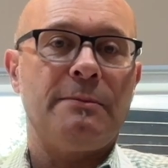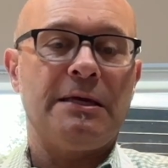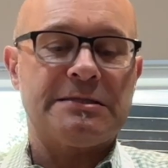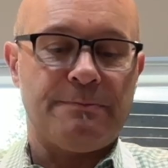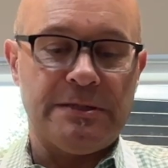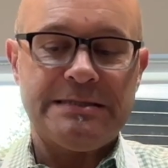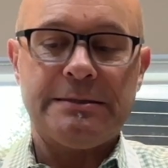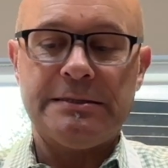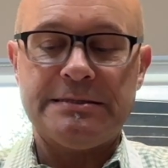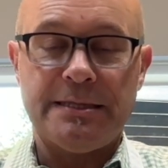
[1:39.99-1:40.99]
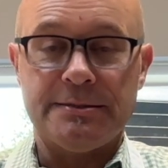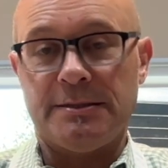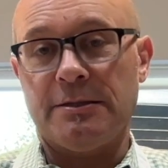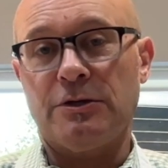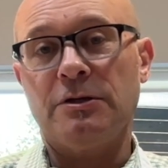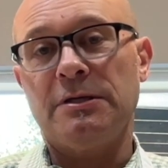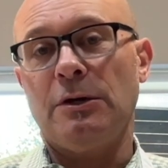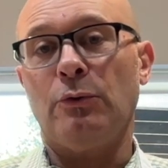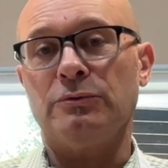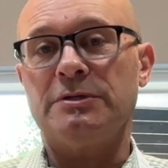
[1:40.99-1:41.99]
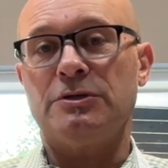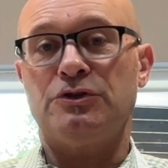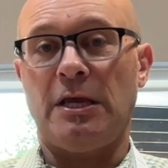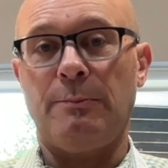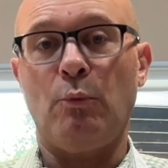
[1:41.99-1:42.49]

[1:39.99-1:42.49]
explicitly says that the cookie holds its shape